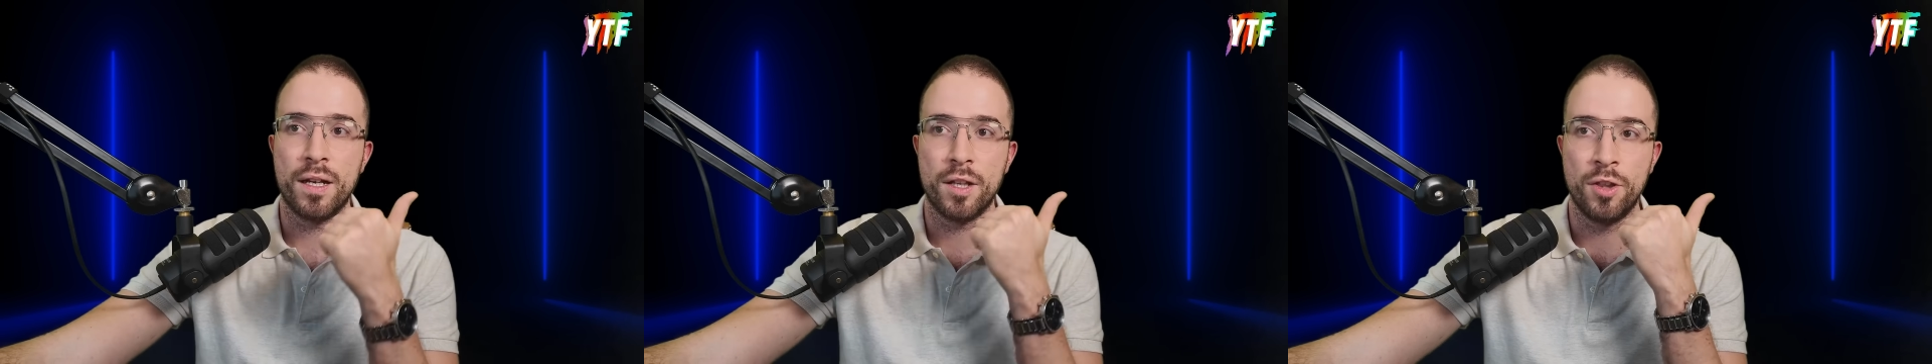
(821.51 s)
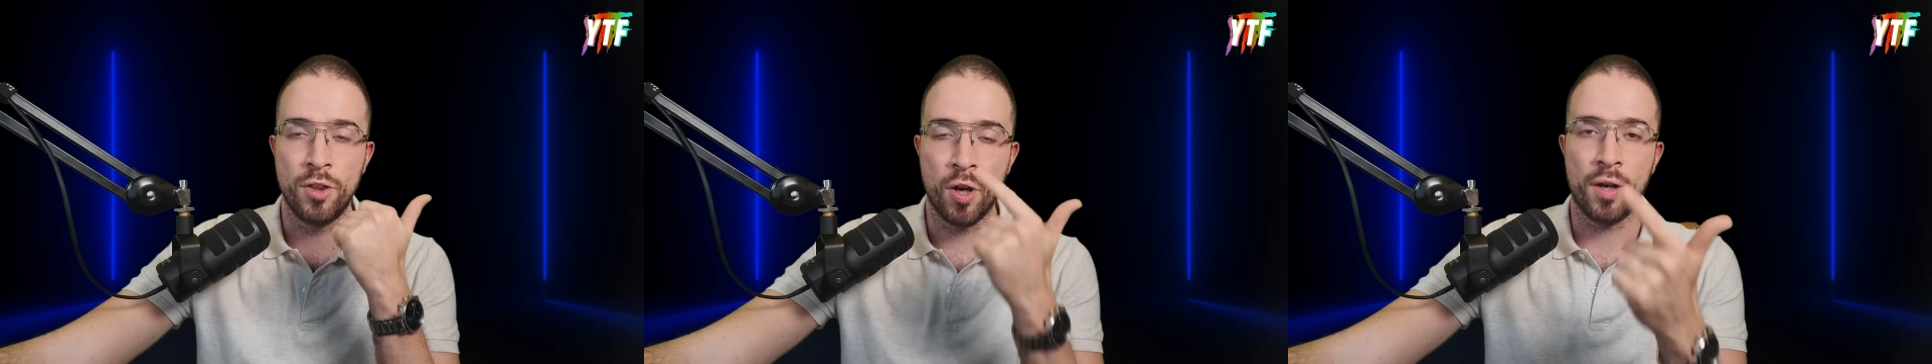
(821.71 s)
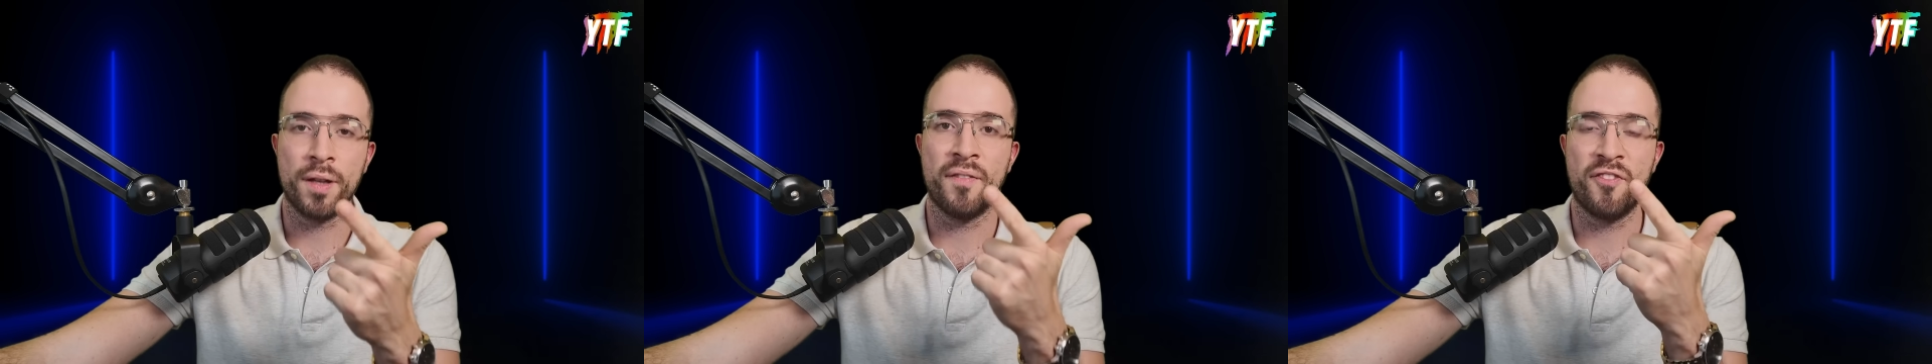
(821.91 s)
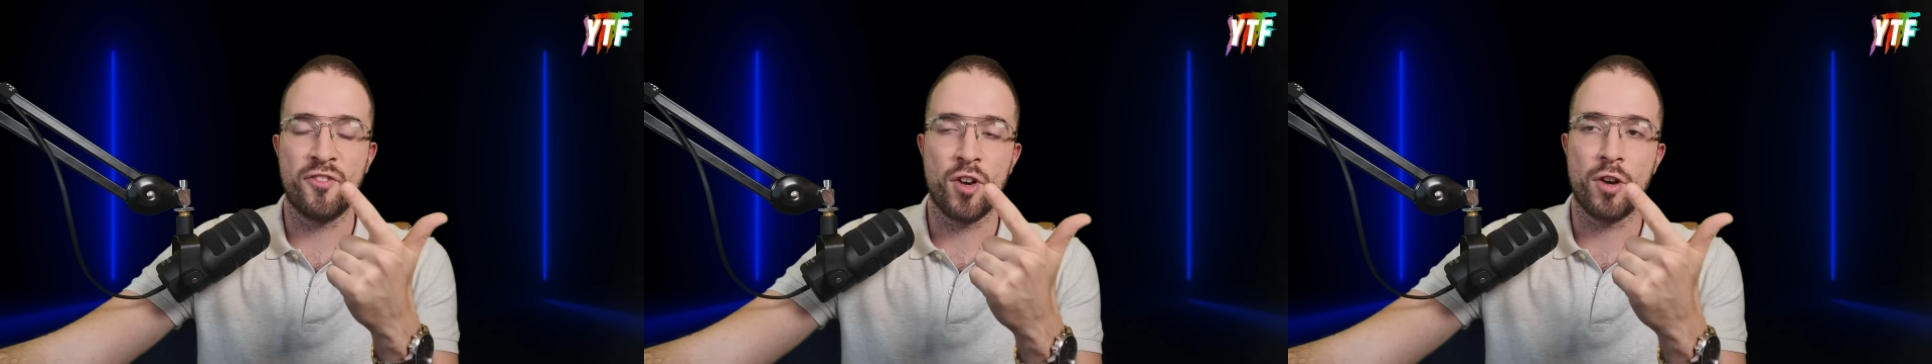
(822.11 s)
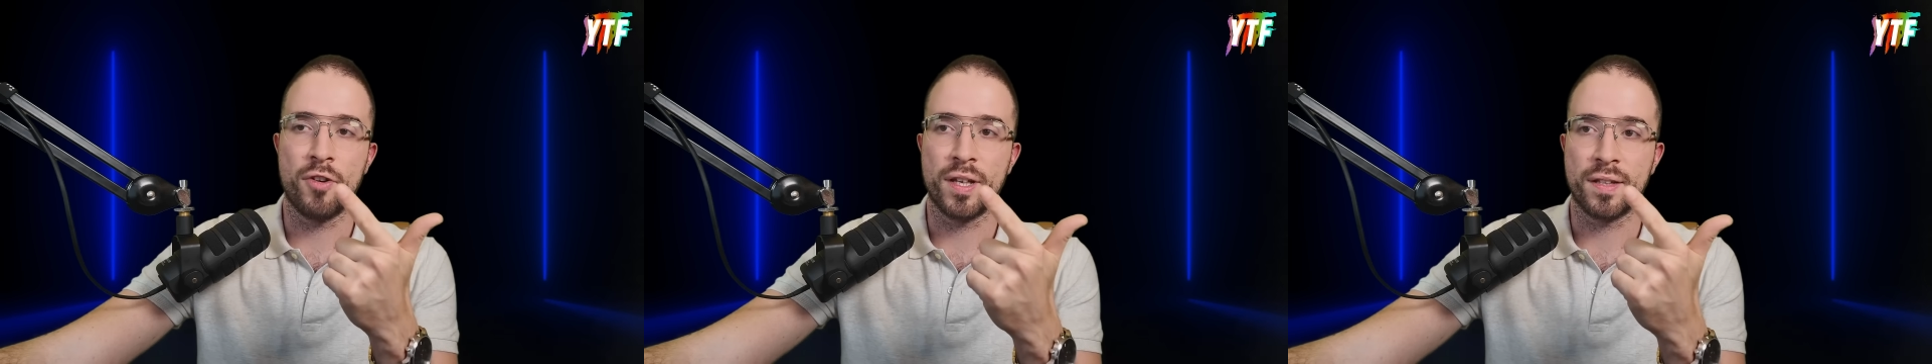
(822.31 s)
Nottingham
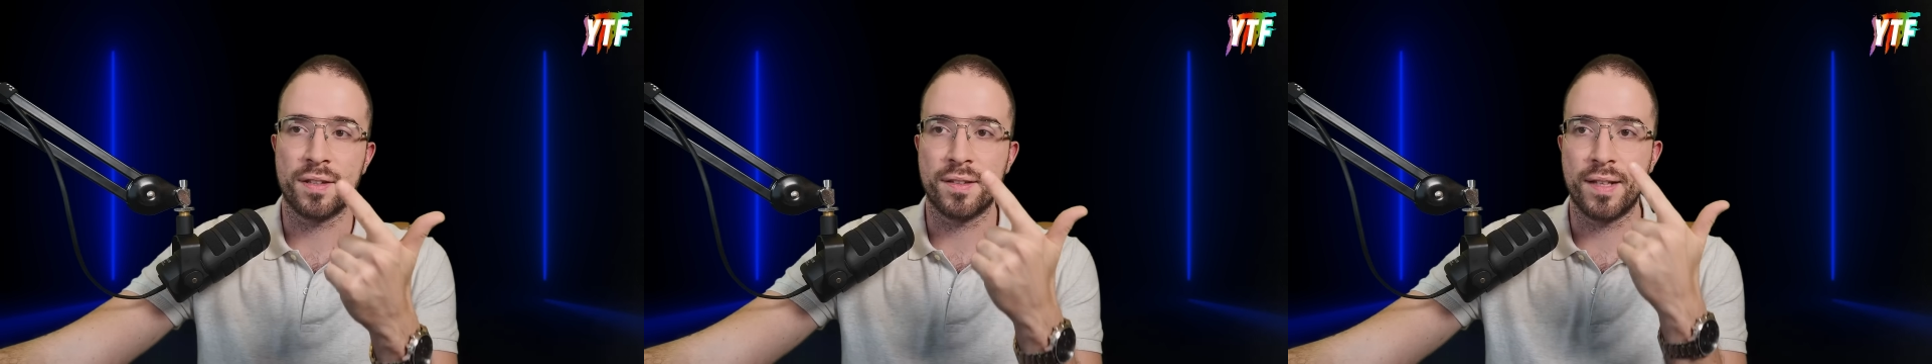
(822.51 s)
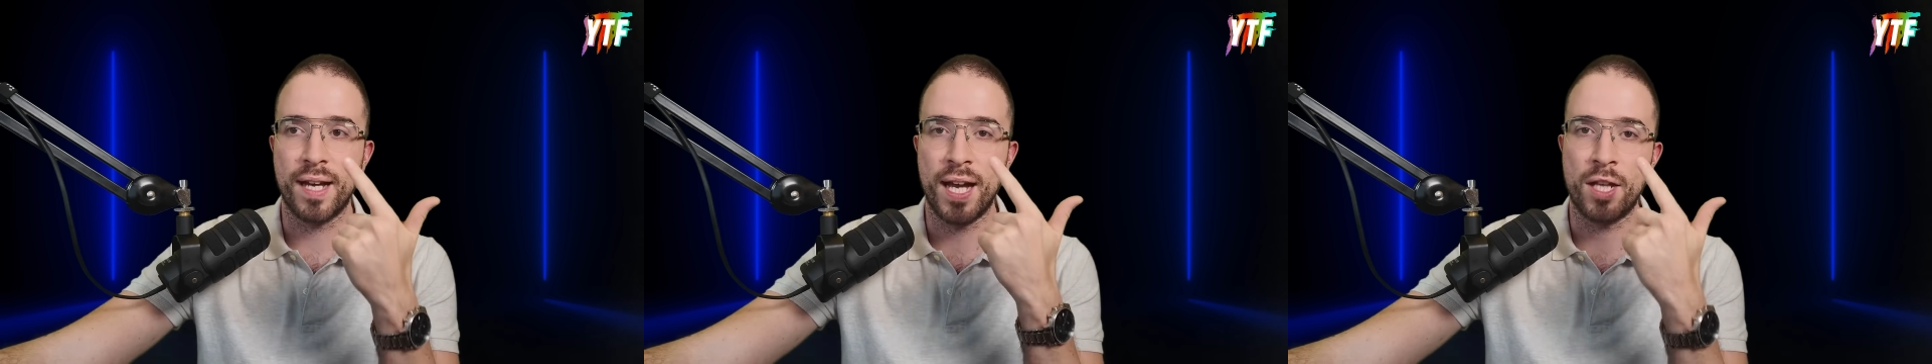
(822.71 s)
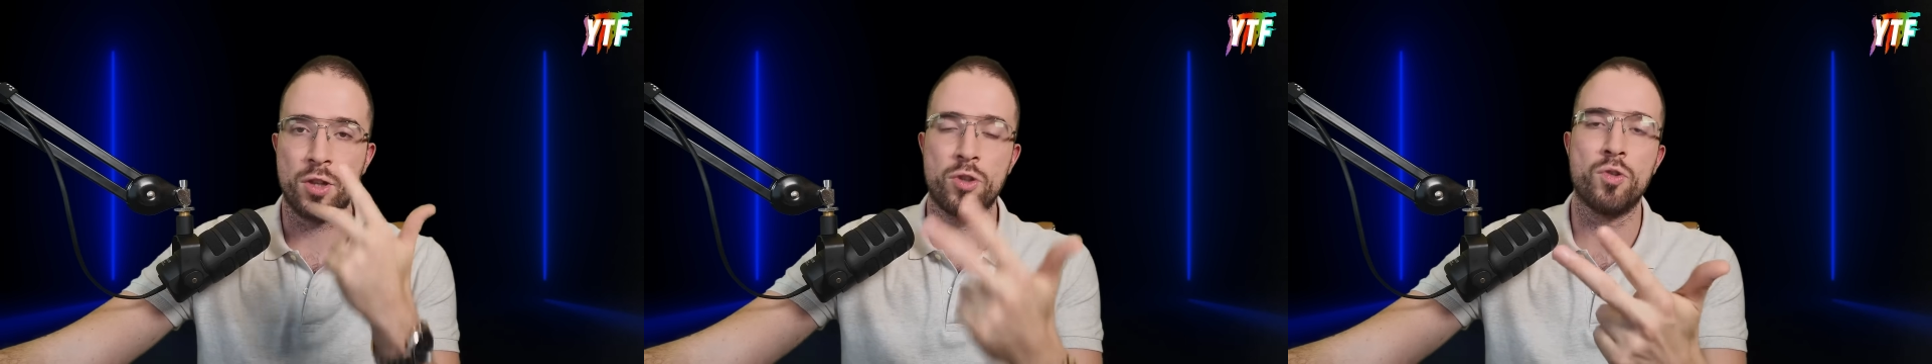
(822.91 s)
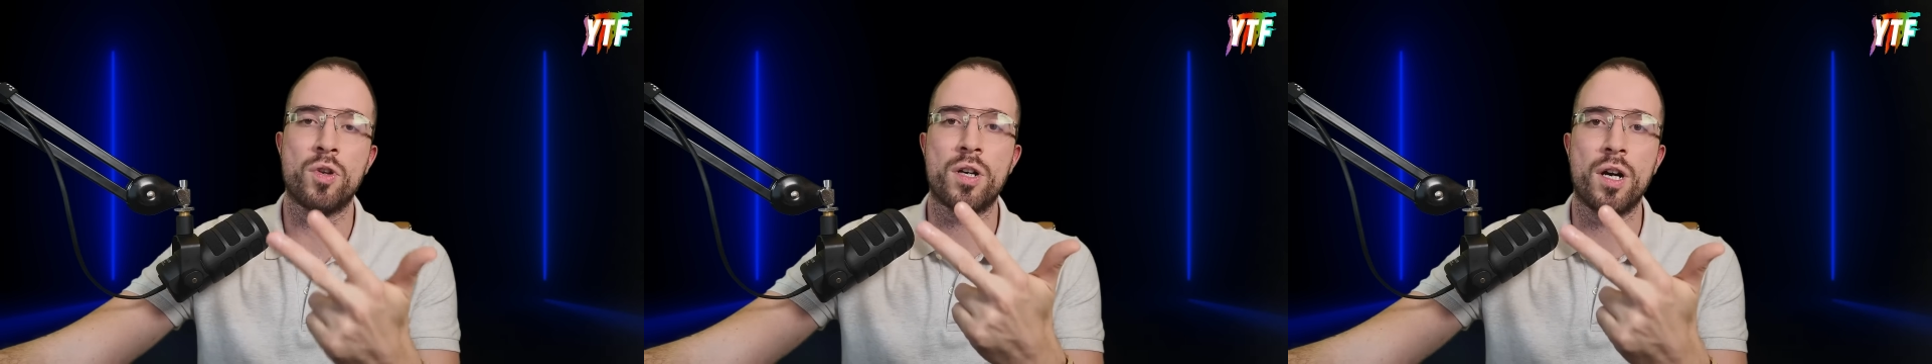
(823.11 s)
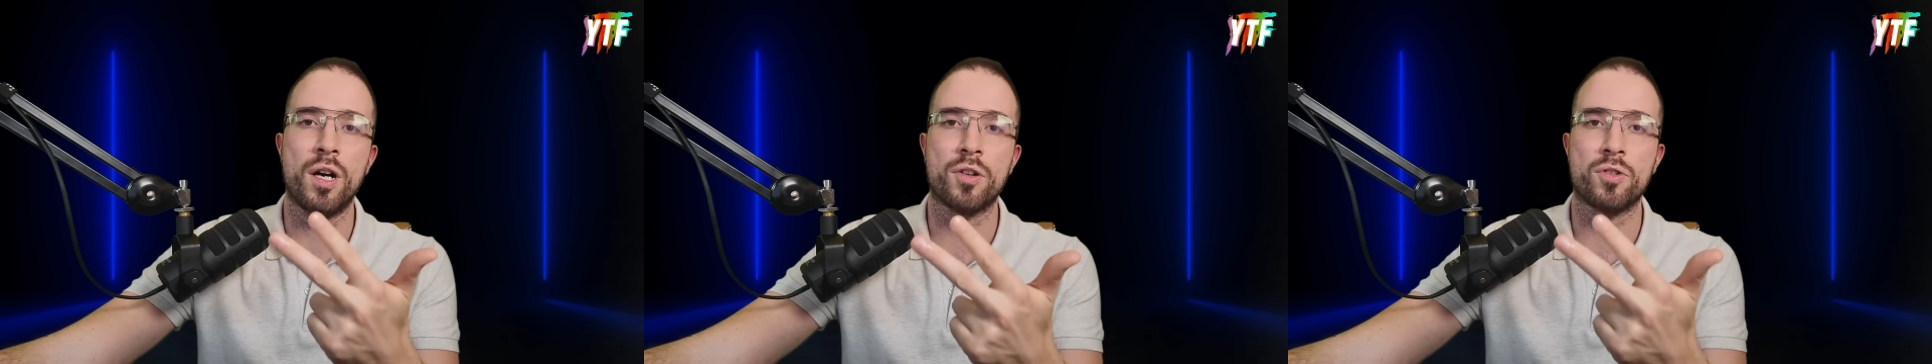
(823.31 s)
Forest and
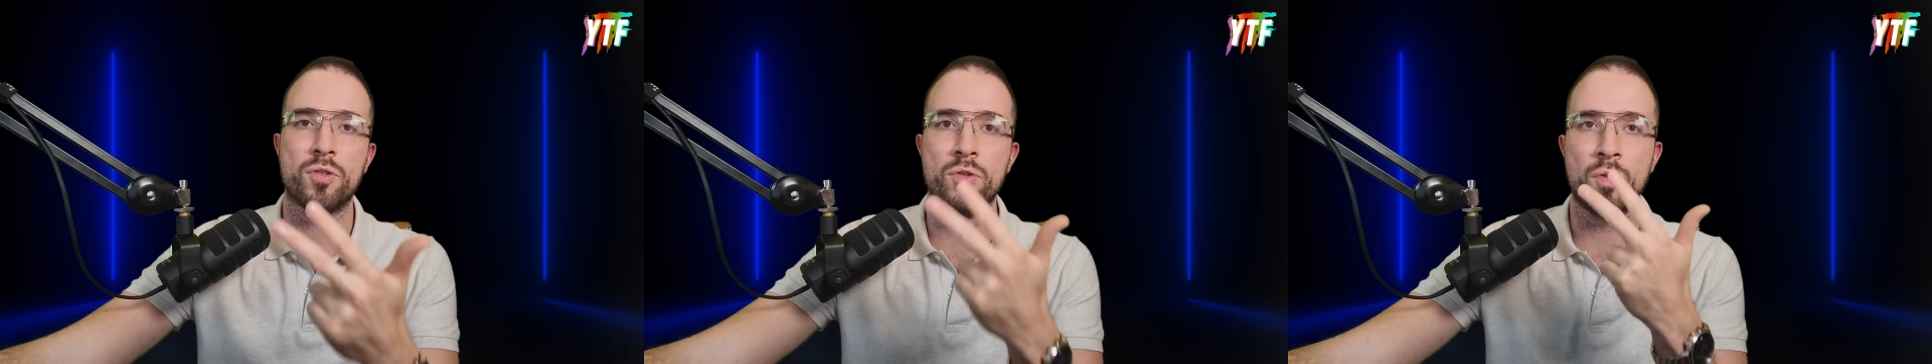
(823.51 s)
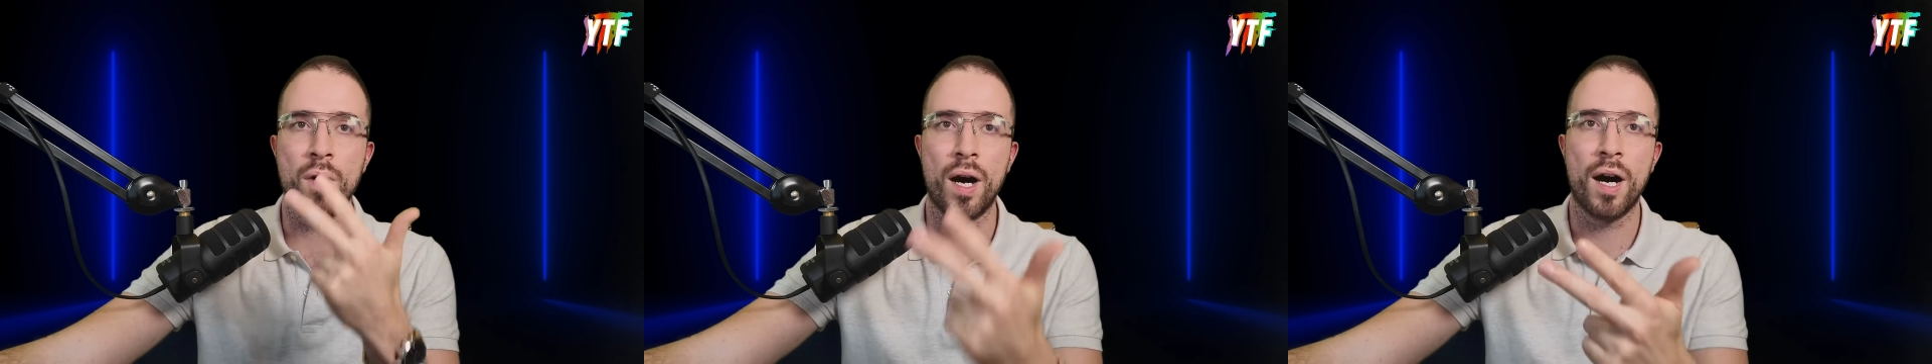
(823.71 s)
Newcastle